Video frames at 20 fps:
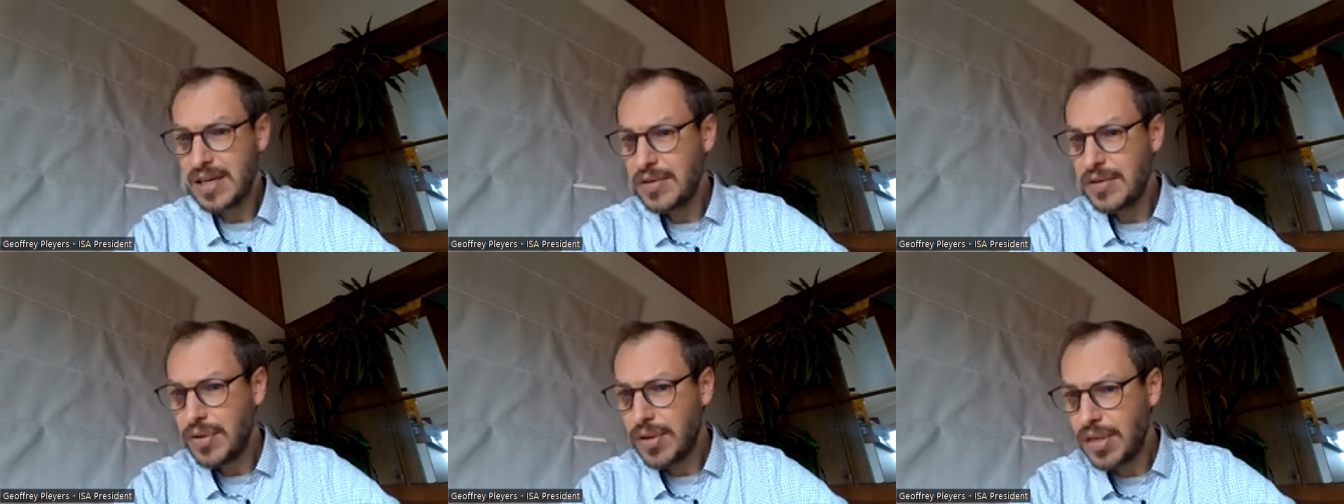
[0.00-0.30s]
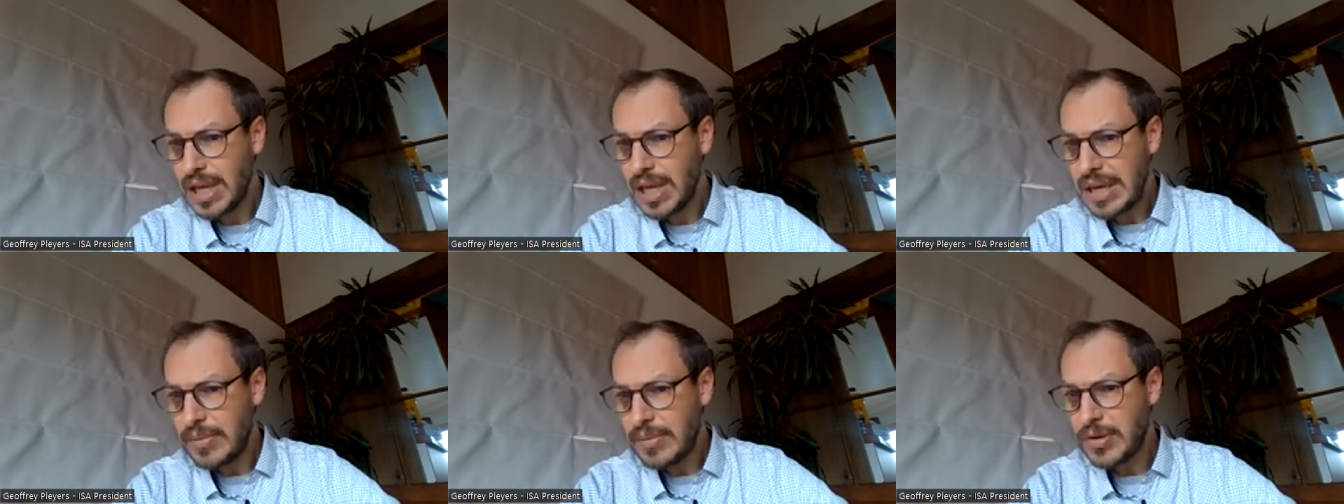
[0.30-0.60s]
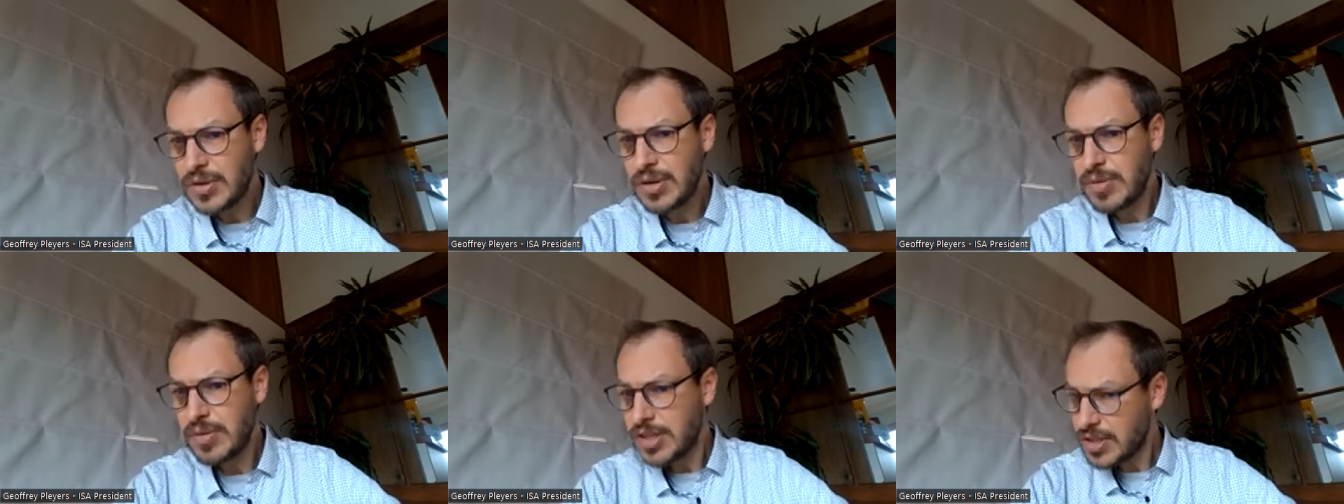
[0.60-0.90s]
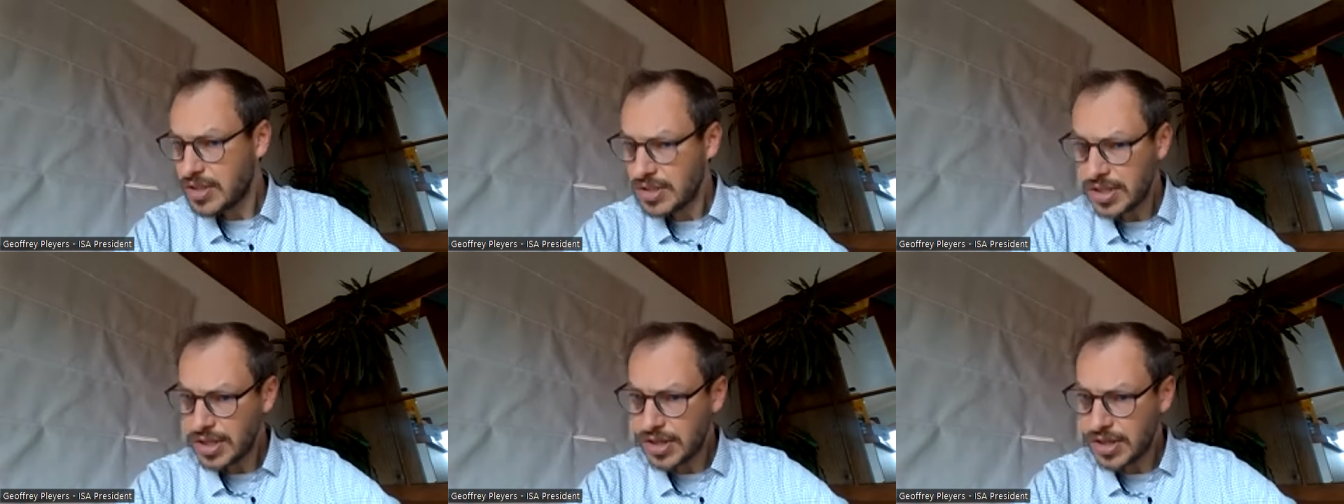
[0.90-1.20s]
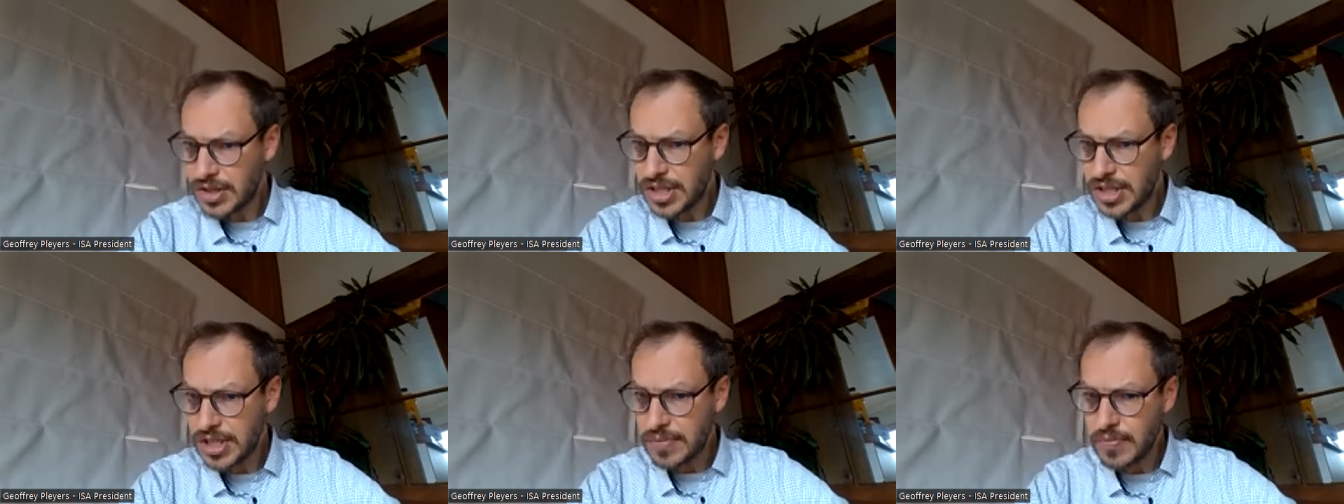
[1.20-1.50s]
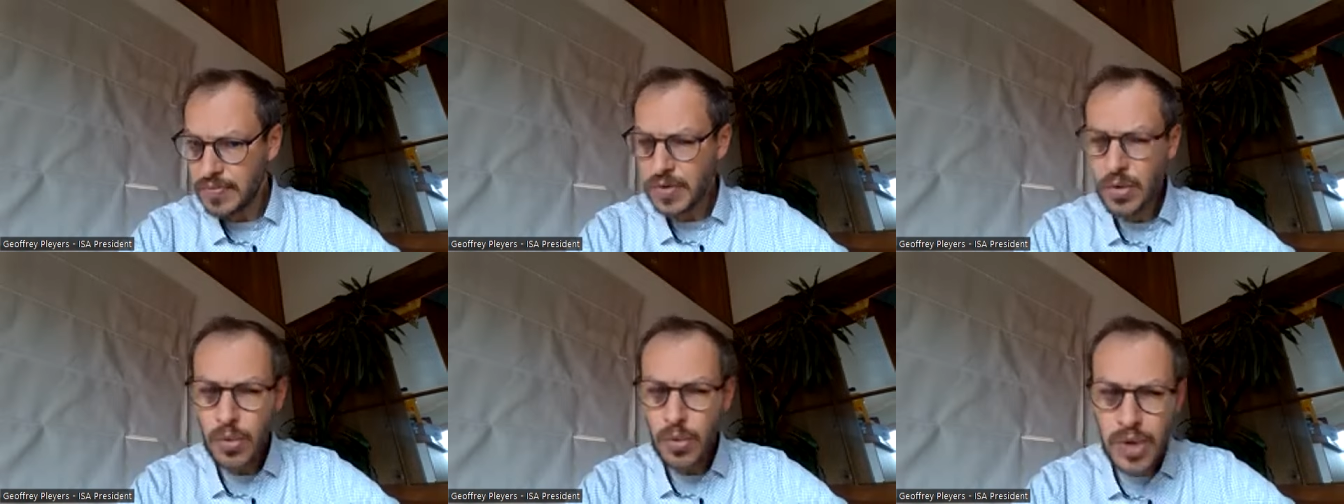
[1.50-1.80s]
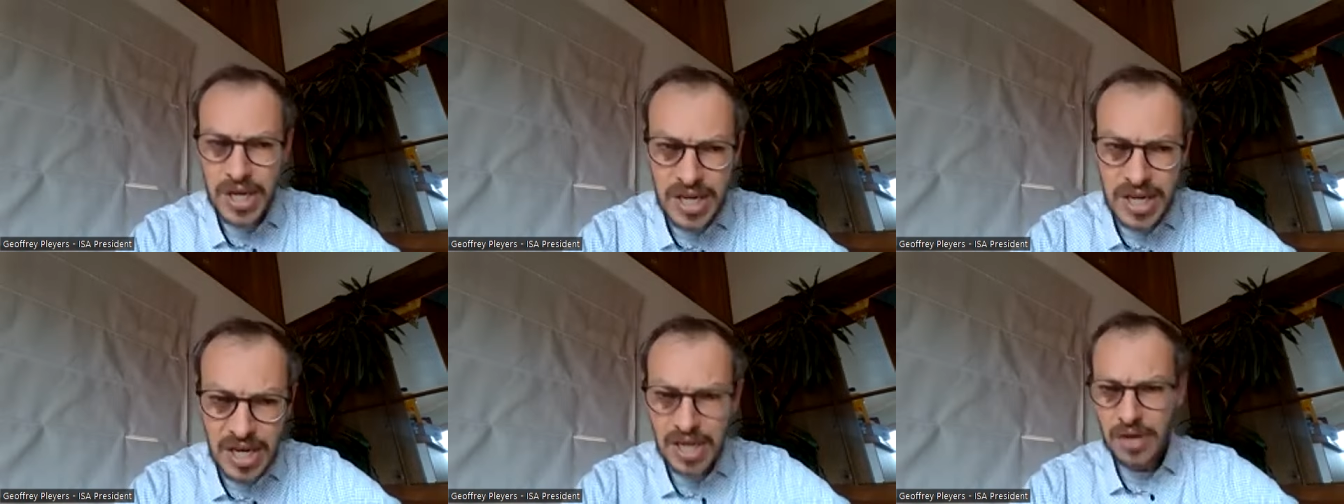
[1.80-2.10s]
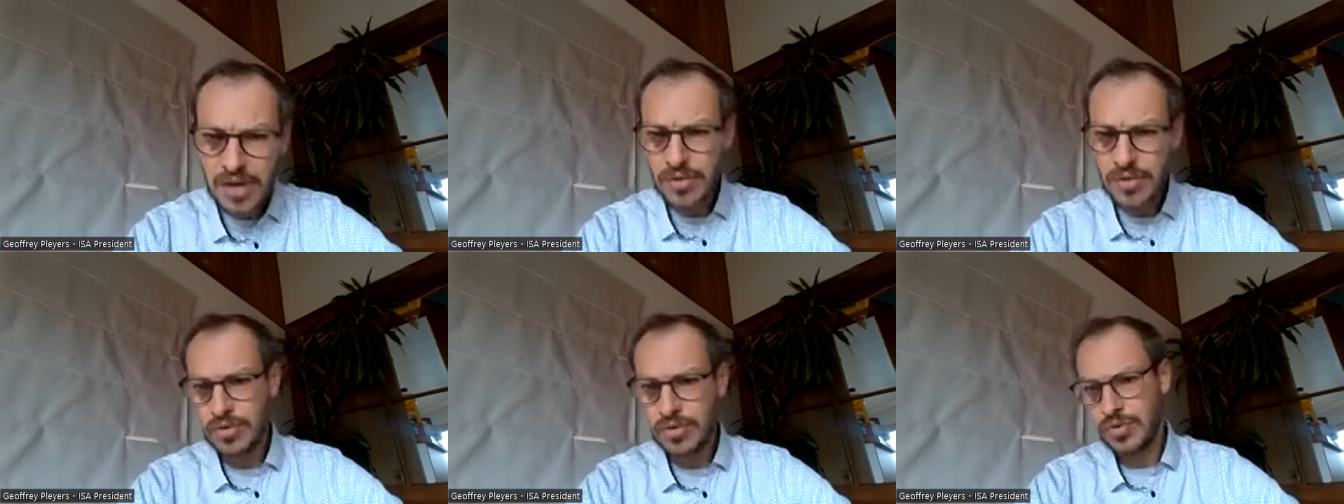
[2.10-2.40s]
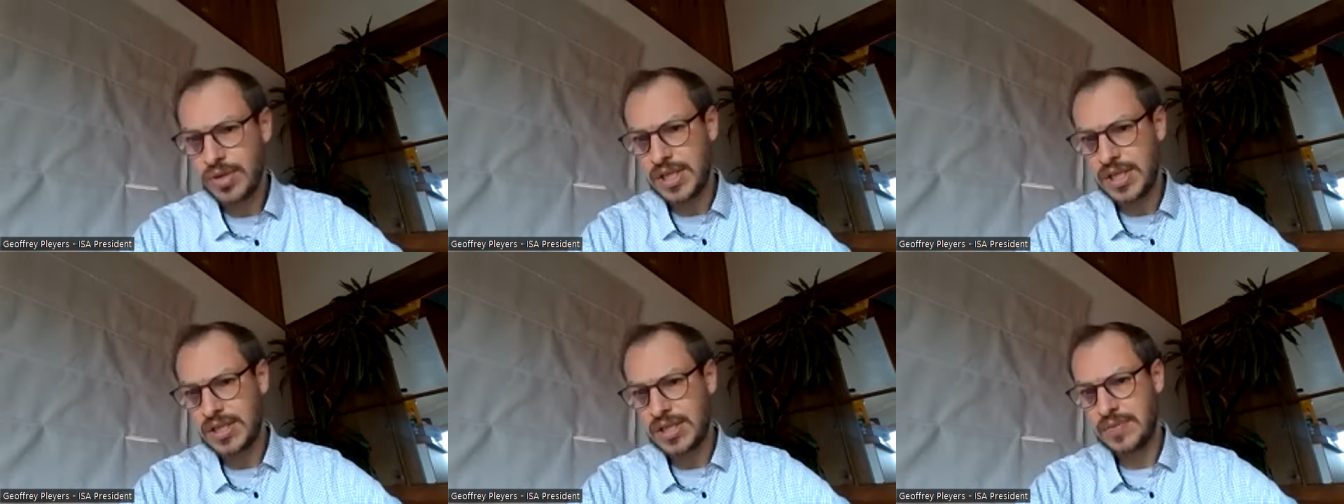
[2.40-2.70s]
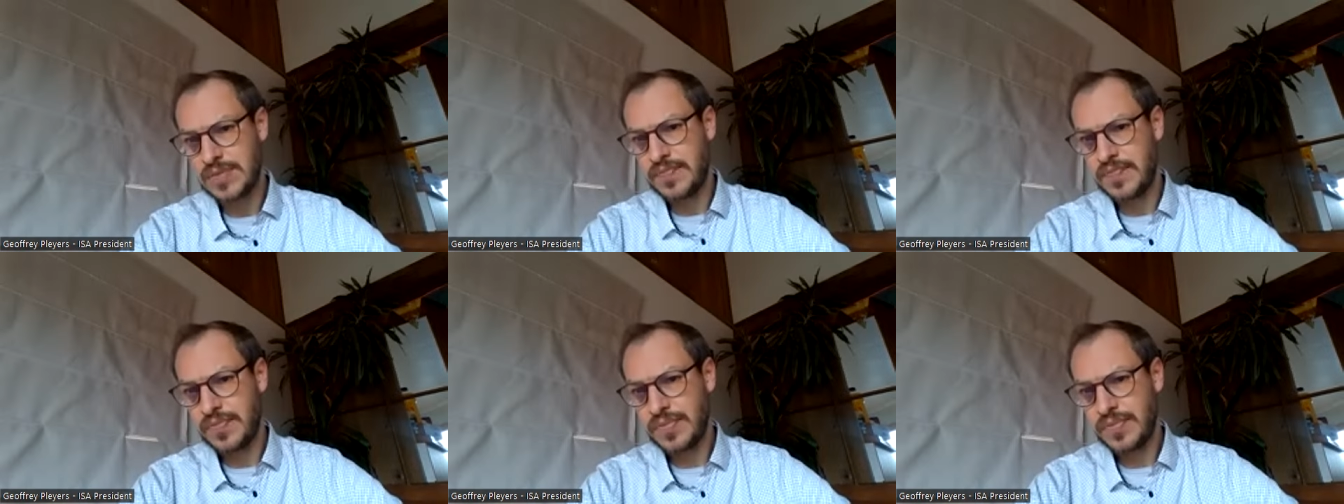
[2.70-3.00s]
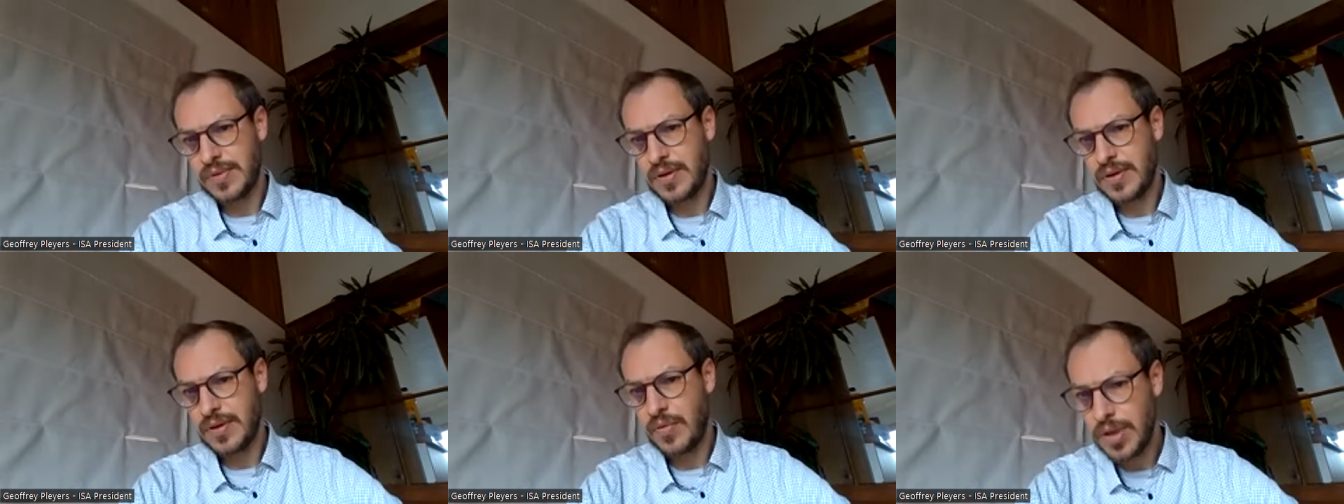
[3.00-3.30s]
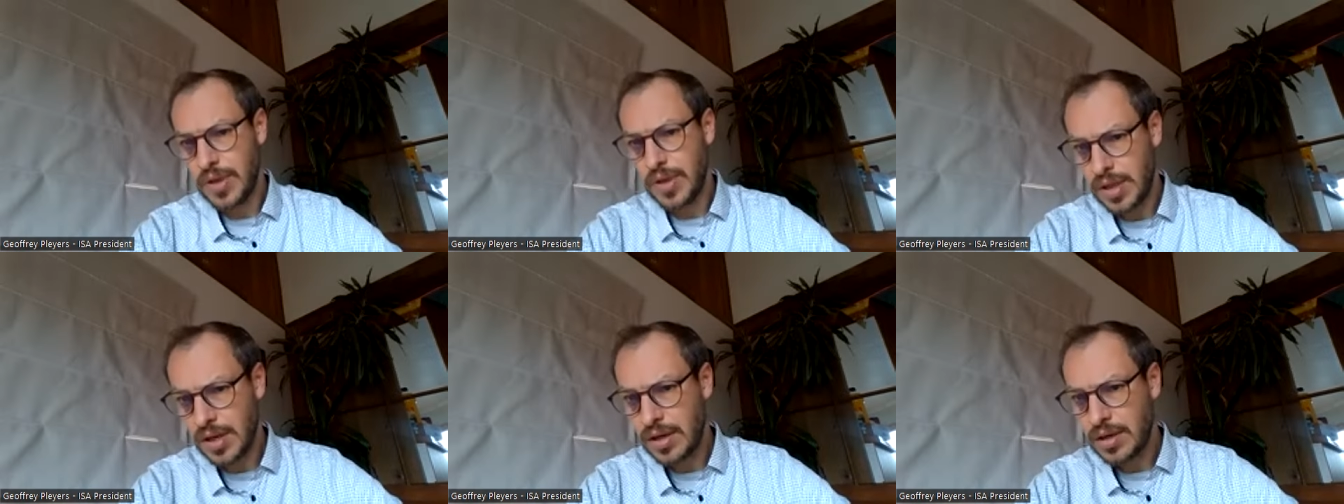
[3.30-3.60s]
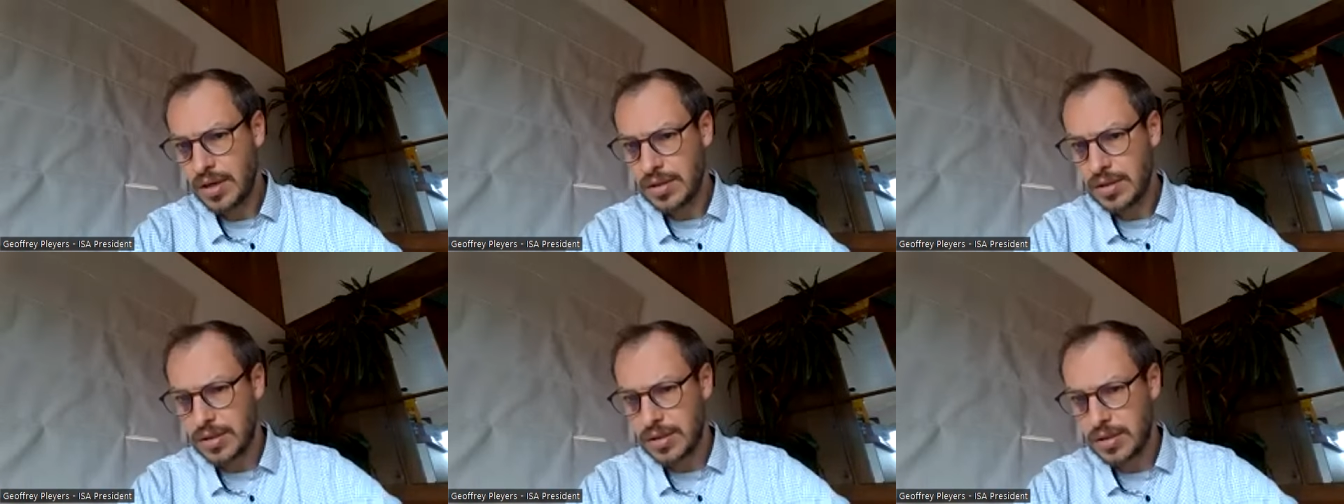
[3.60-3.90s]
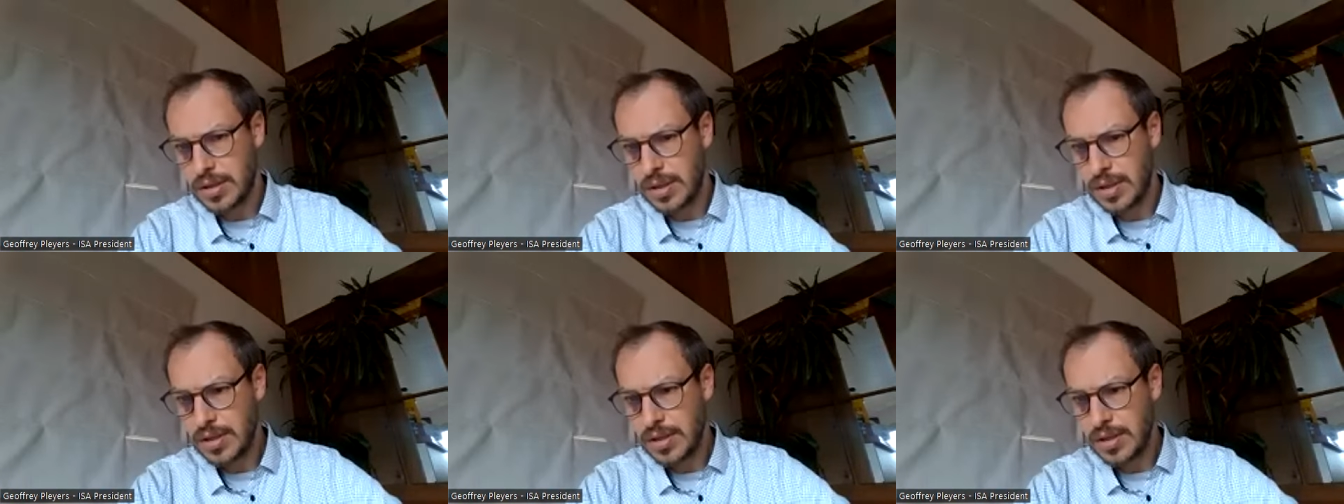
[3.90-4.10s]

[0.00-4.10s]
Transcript: If we think about global sociology, we cannot do it without